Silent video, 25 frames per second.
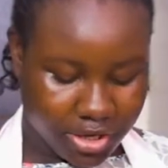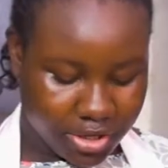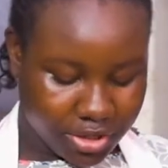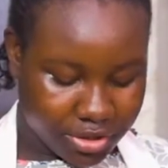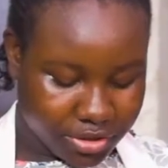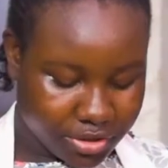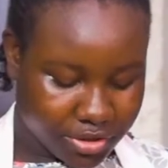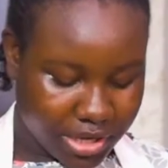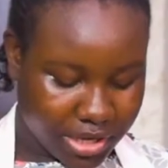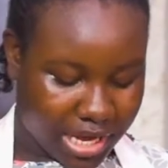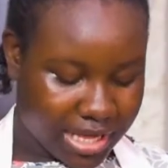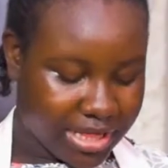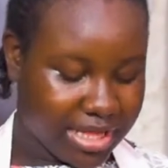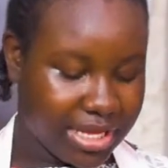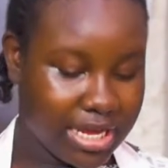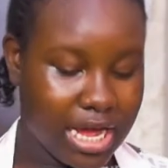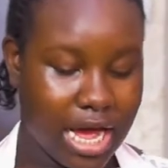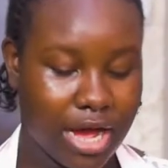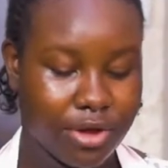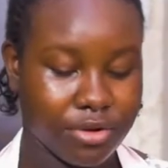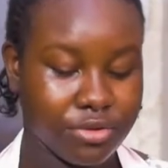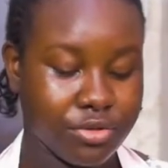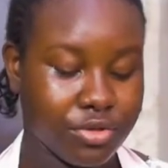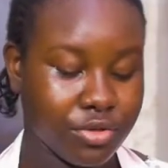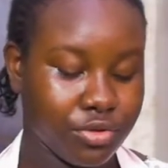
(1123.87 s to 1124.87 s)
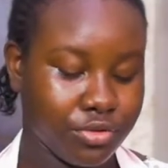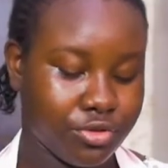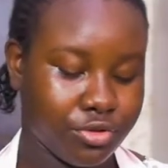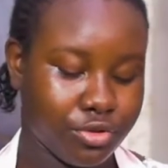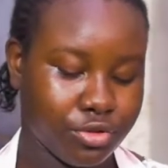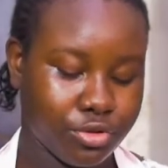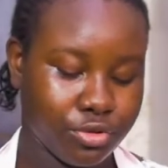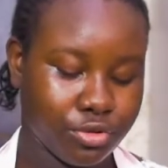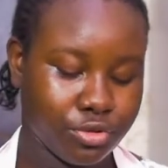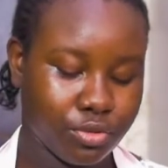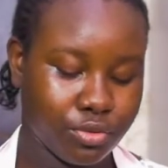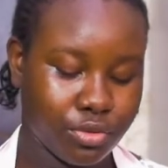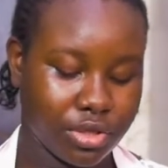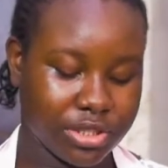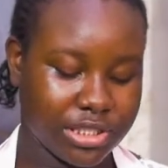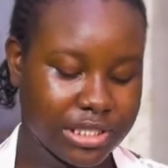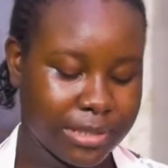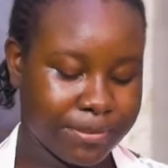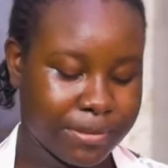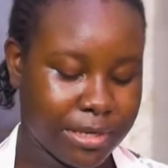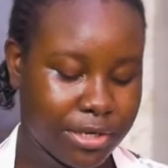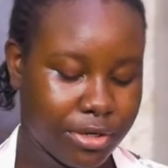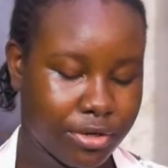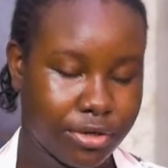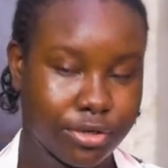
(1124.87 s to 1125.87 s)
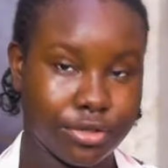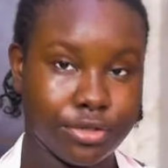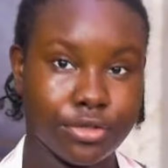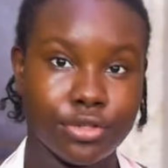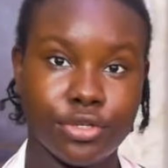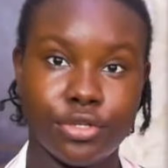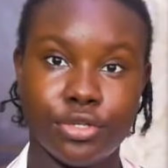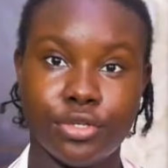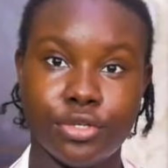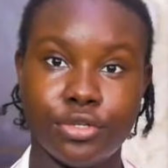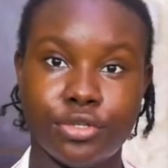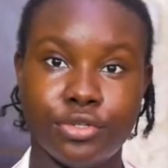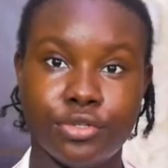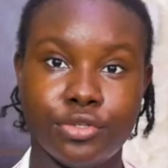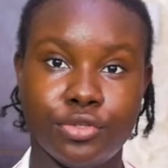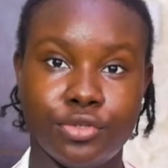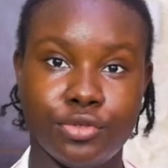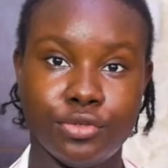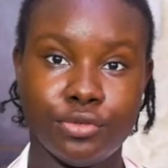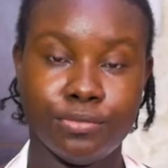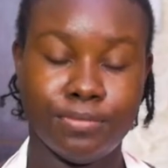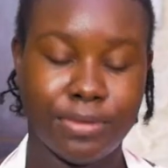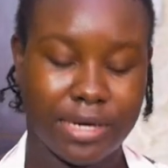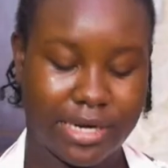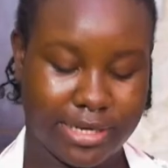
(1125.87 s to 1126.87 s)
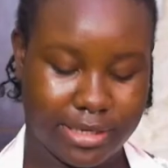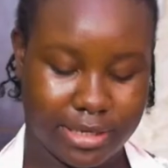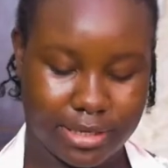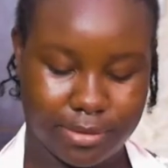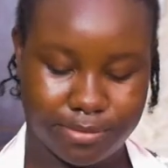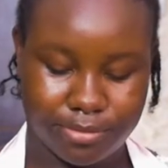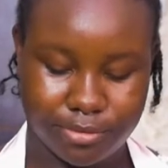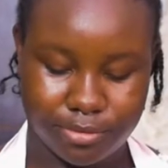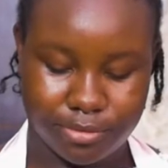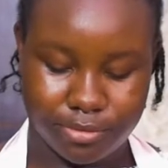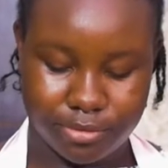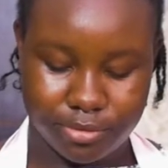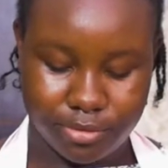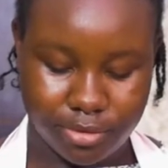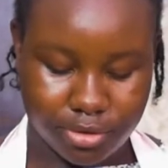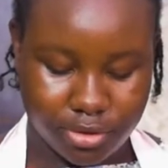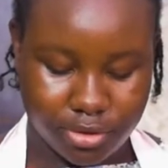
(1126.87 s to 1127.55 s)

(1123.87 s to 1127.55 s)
So I think I'll do 2 watermelon, 2 pineapple.